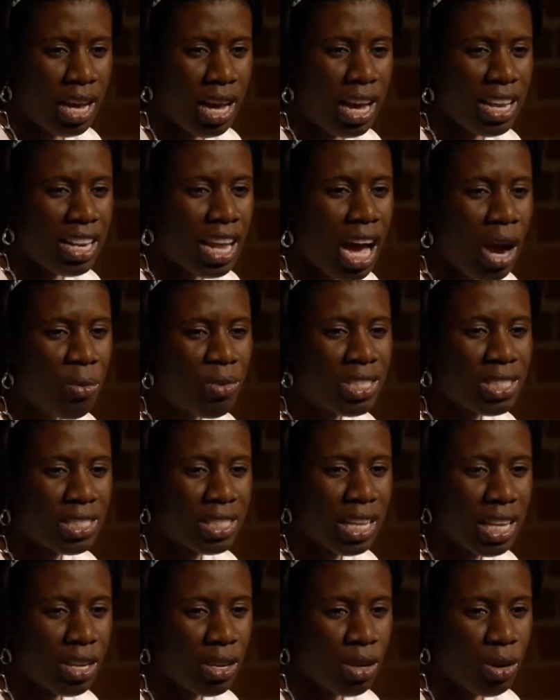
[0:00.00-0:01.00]
and how we
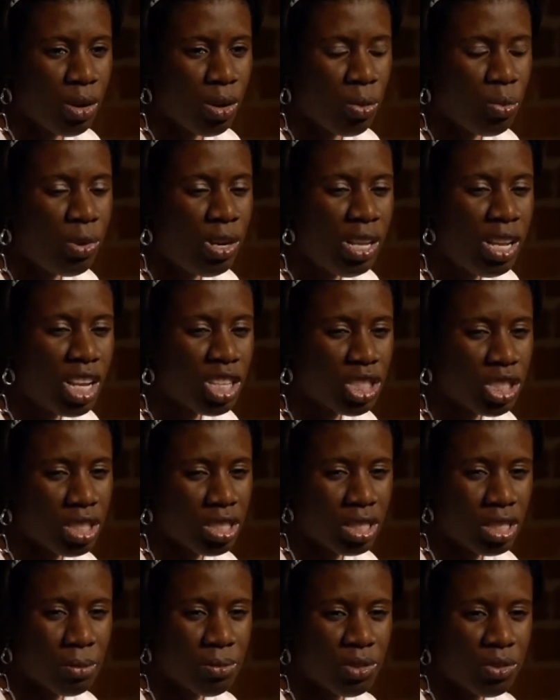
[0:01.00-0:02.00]
take
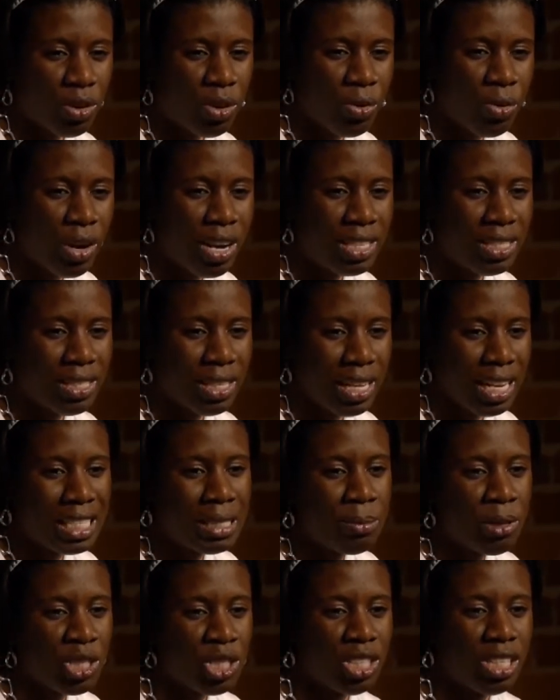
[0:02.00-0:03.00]
relationships for granted,
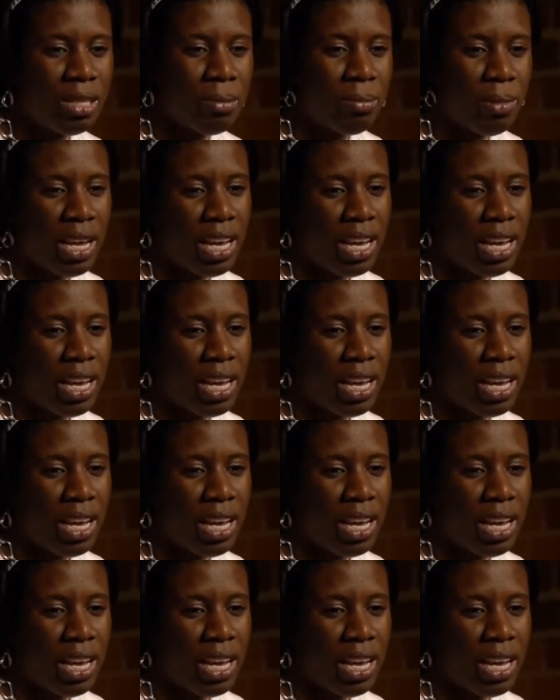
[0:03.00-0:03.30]
especially